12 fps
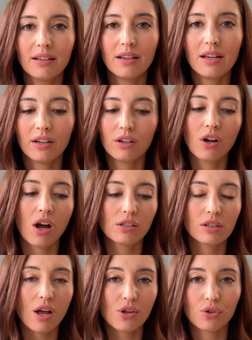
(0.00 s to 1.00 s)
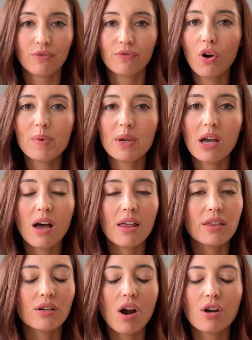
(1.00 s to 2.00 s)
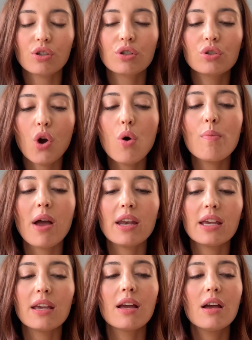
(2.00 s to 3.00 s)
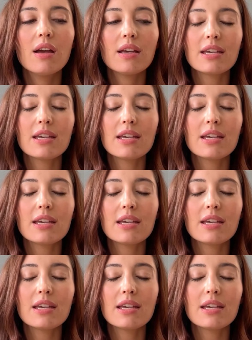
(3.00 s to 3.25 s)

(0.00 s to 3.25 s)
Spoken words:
It could cause claustrophobia. There are so many